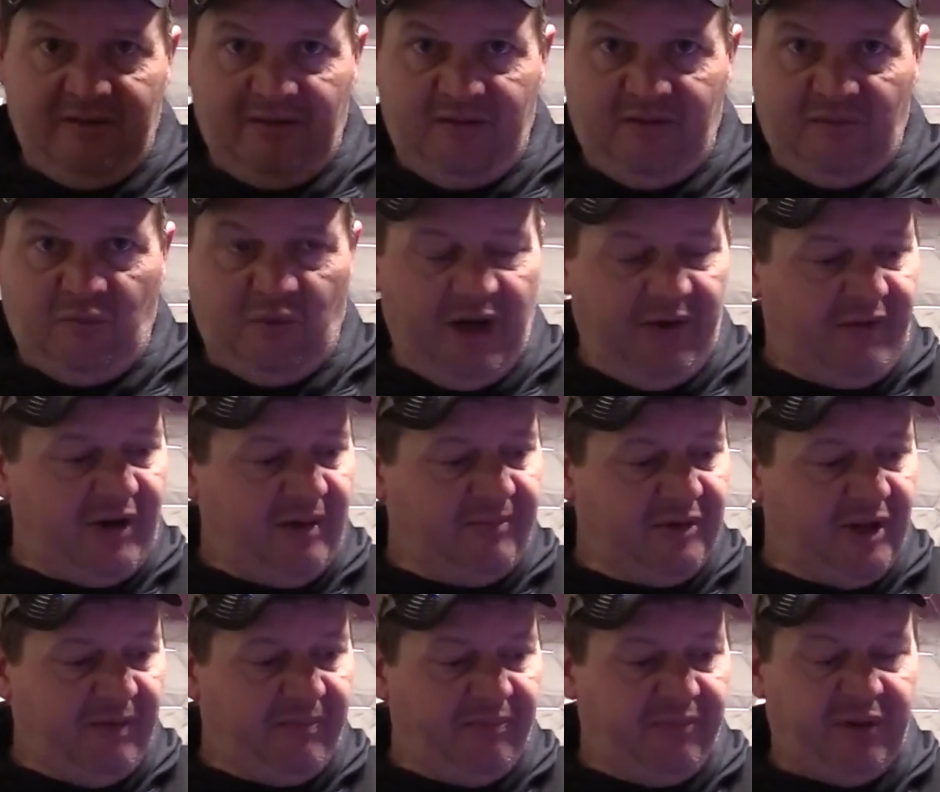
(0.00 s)
your wife
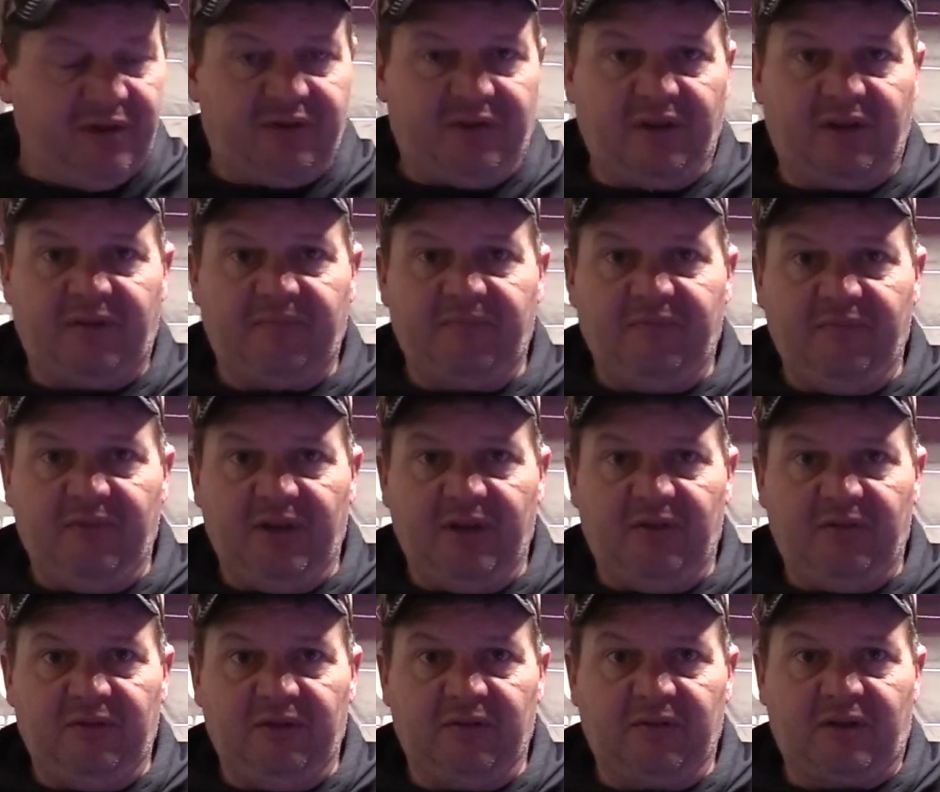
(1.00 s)
comes up and puts a
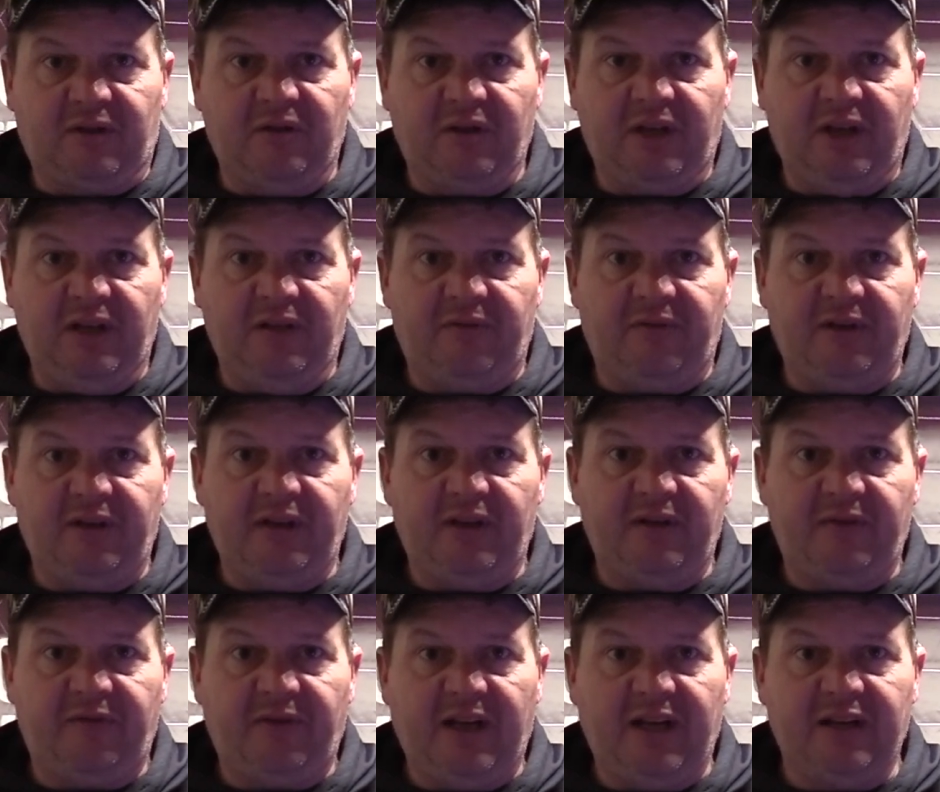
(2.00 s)
little cookie in front of
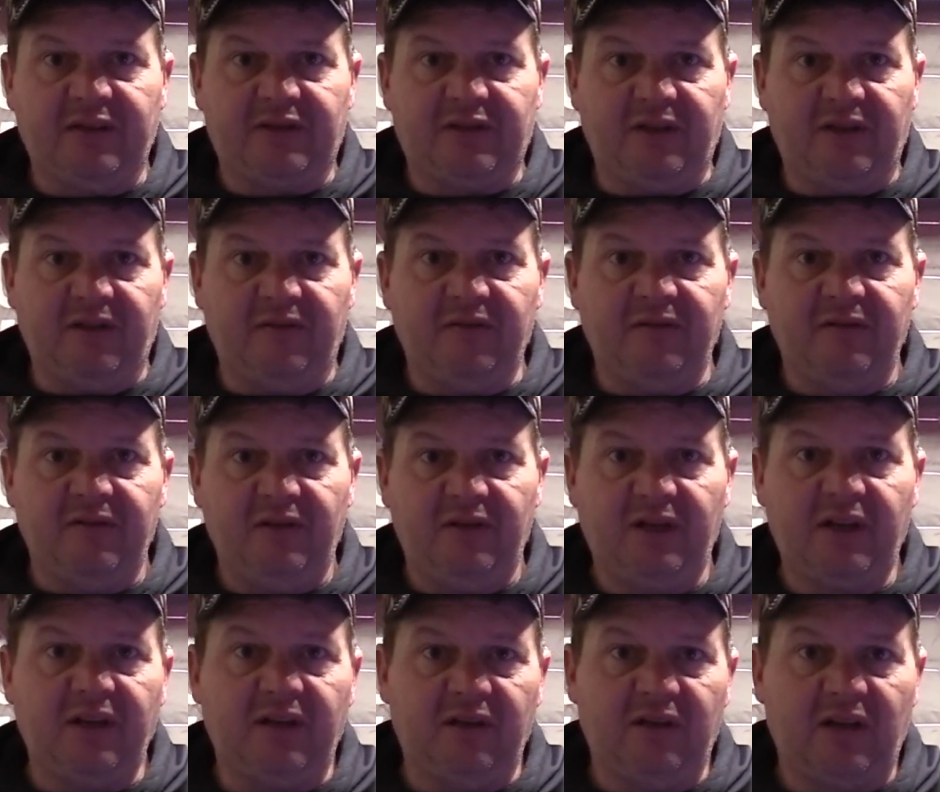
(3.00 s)
your face, and you're
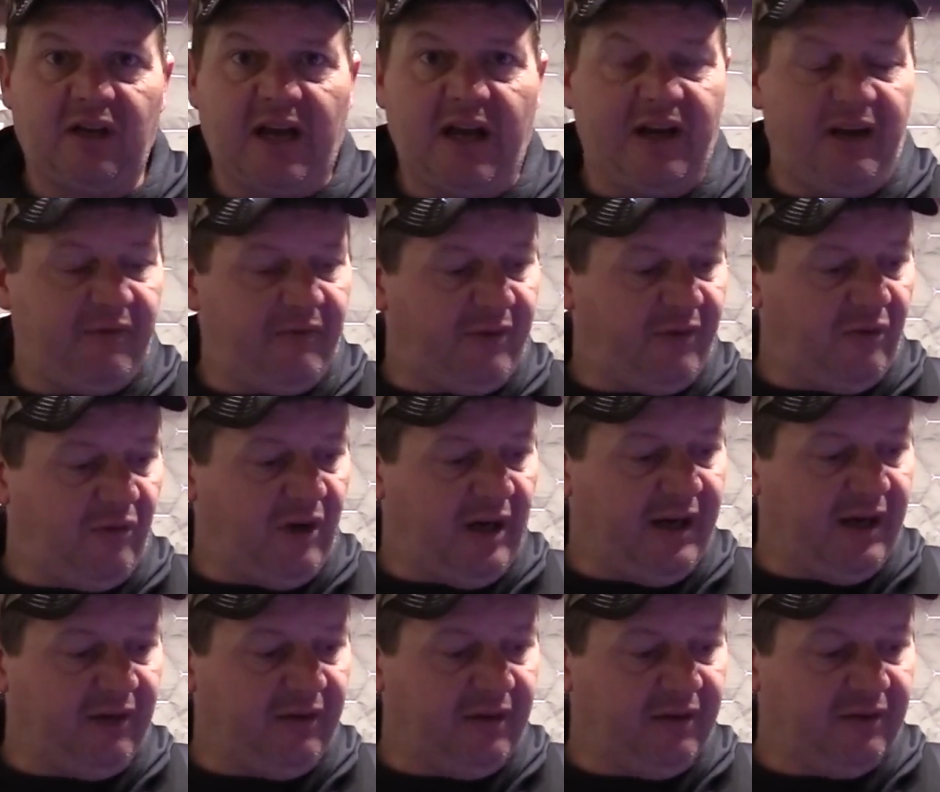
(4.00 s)
going to look at it for a
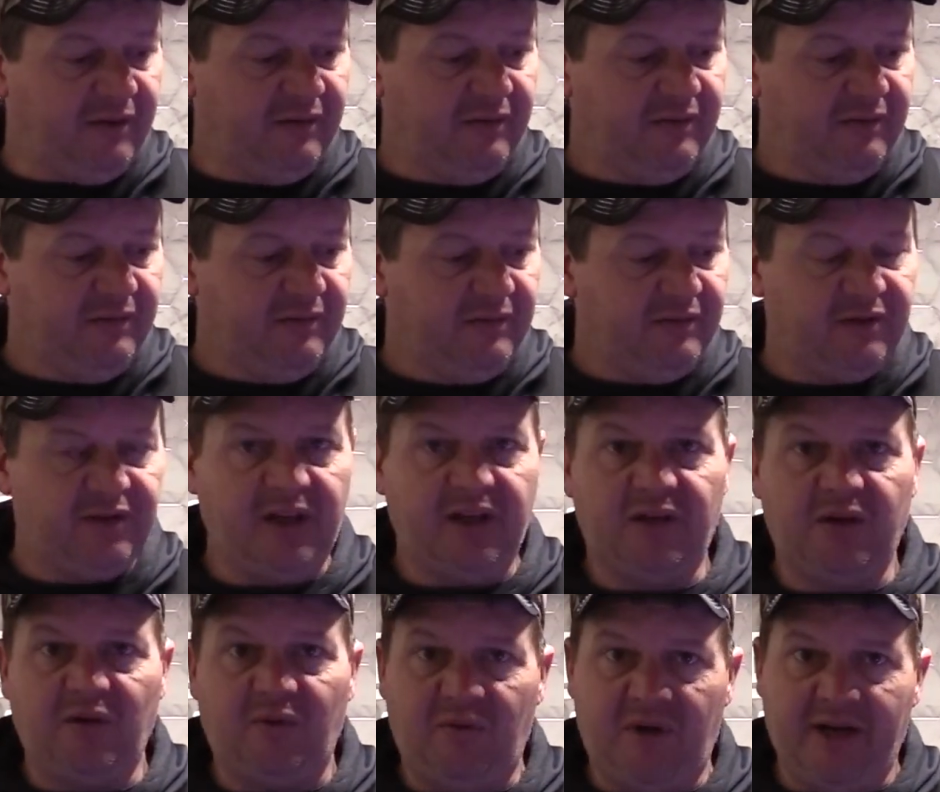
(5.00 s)
while and say you
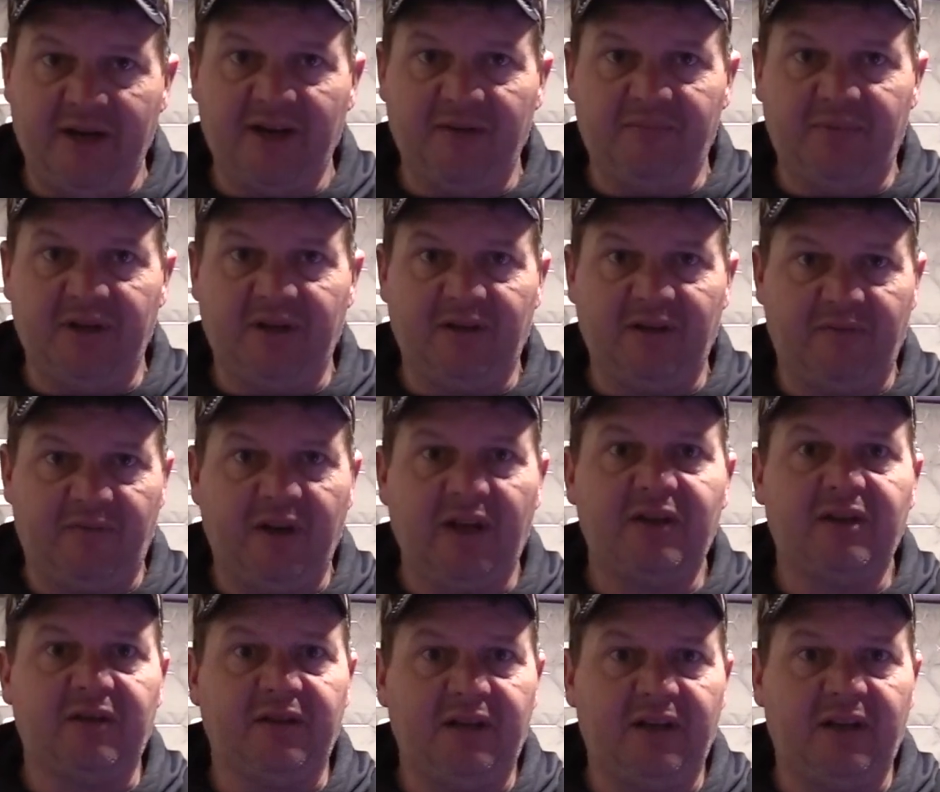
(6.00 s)
don't want it, but
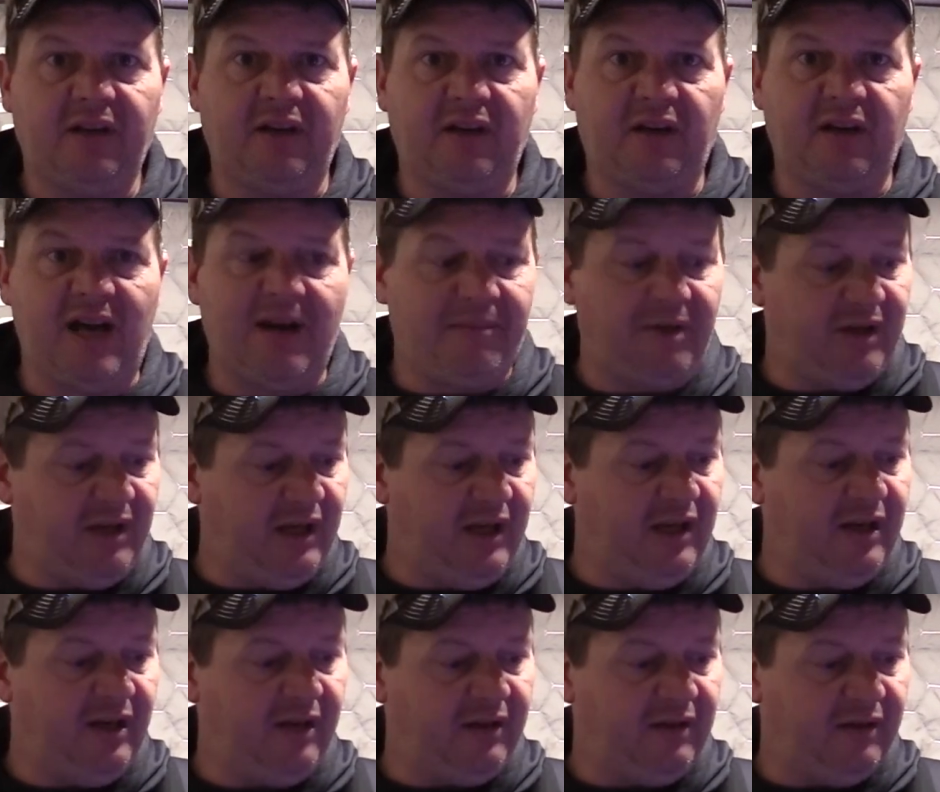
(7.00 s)
eventually you're going to grab and
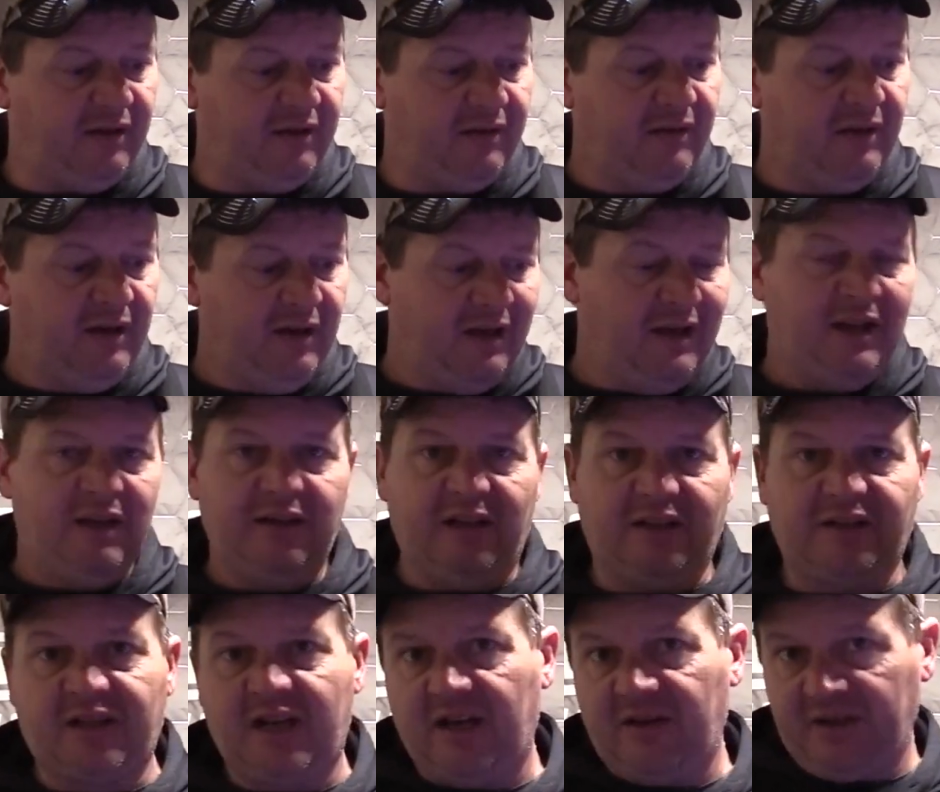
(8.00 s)
eat it. And
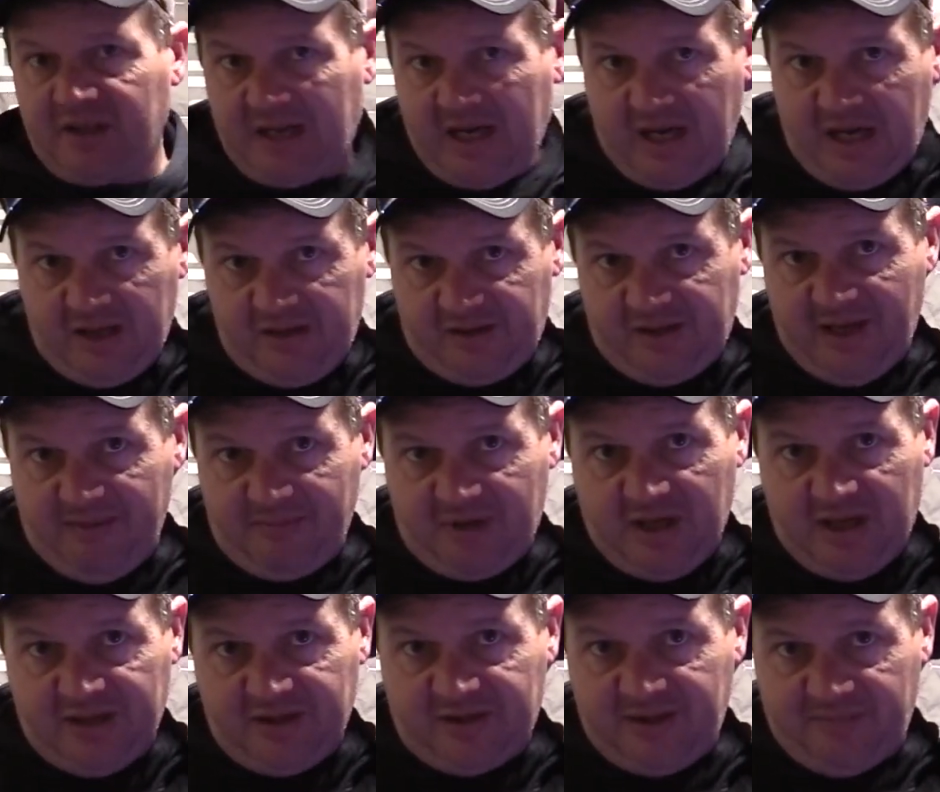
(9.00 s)
that's kind of the same
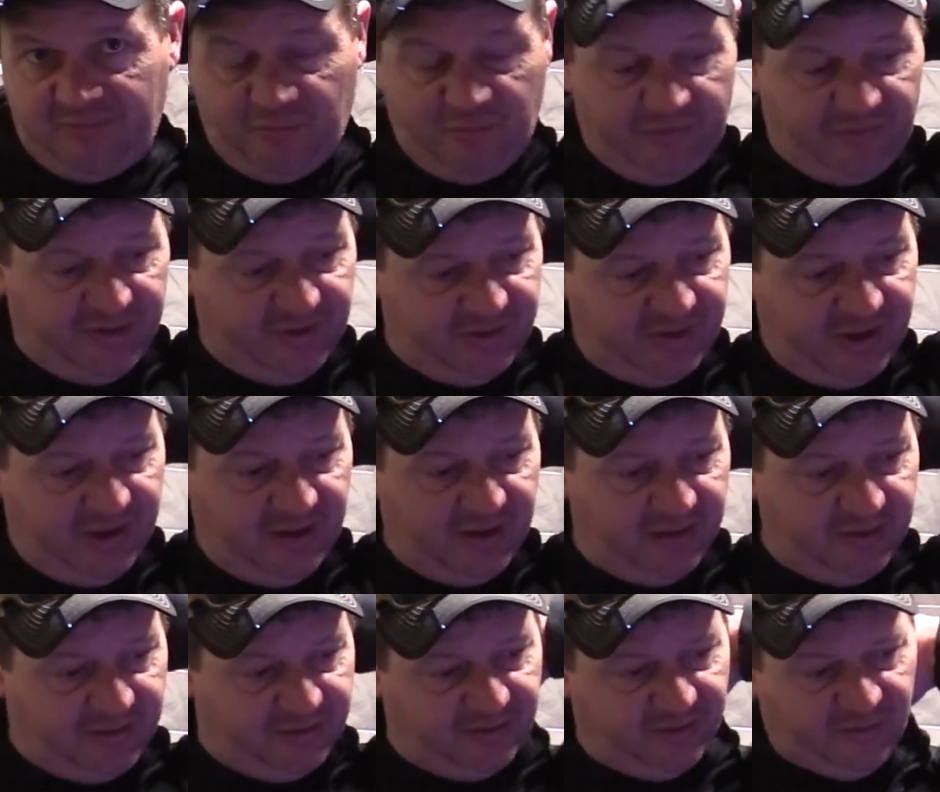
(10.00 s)
concept with this
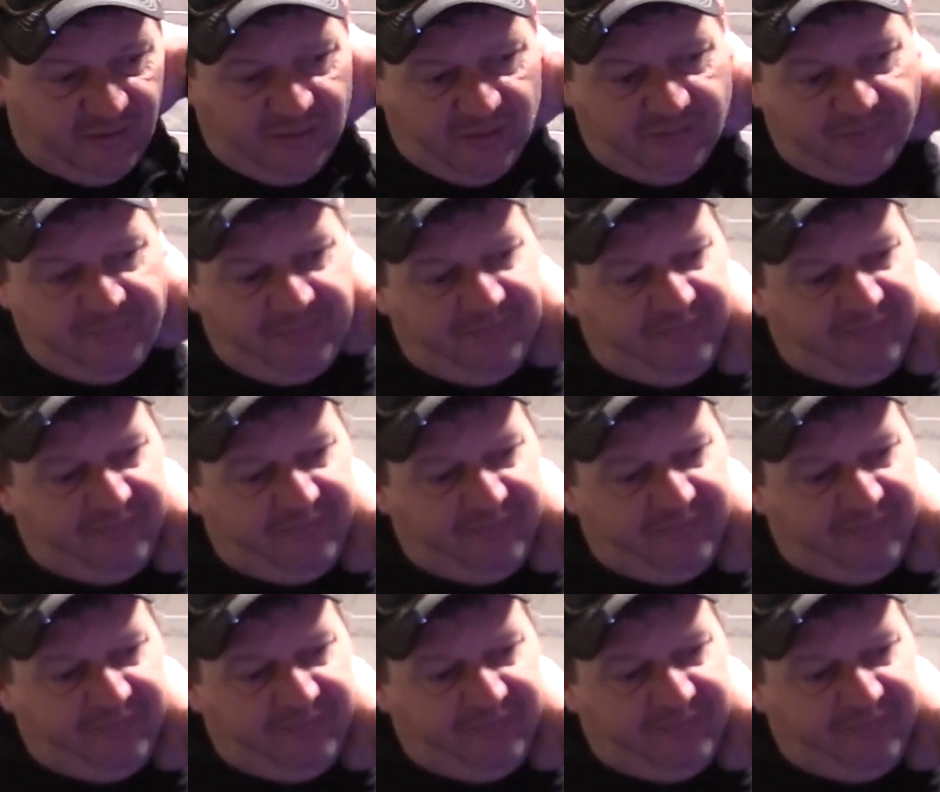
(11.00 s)
here. So,